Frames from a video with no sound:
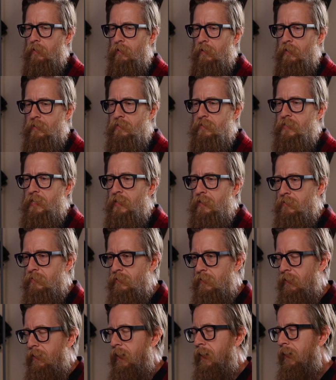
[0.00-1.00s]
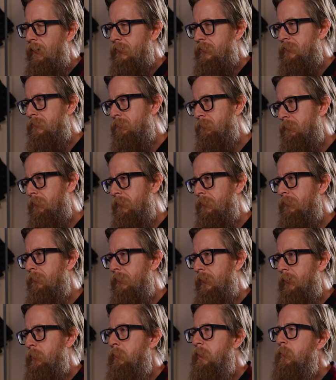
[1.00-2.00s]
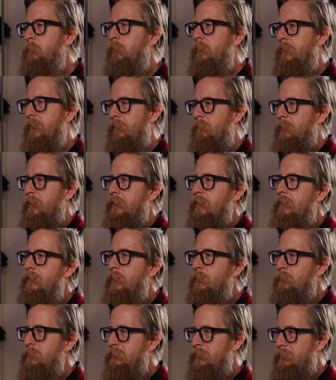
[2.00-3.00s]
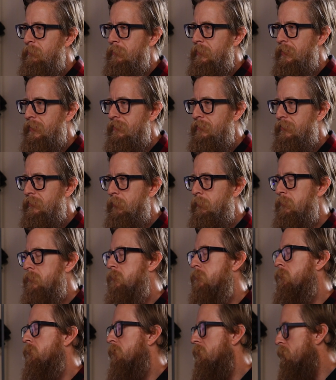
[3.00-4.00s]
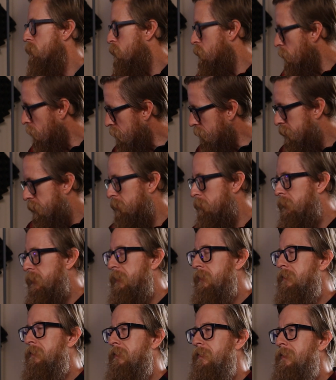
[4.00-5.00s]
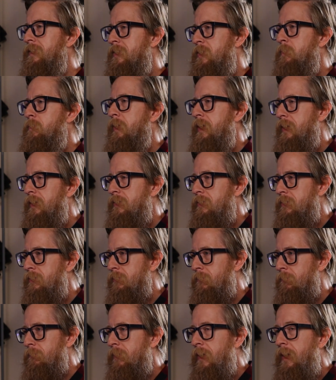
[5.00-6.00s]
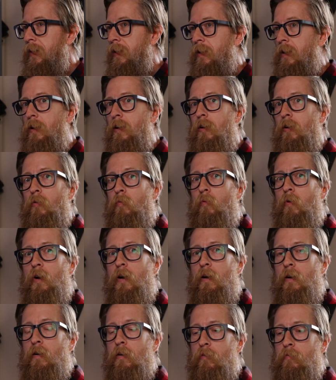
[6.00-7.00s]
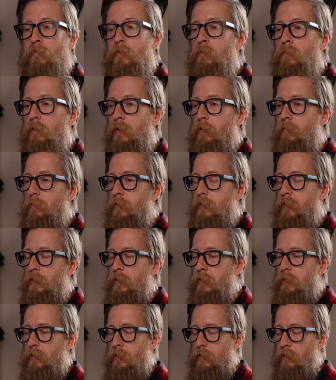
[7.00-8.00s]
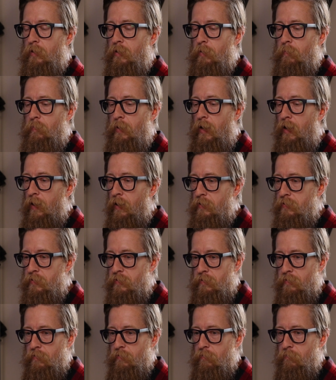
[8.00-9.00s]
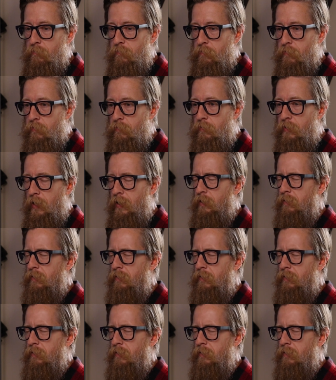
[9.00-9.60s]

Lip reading: intense loss with people that have been close to me. So it's sort of jolted me into this space of where if you want to be positive, you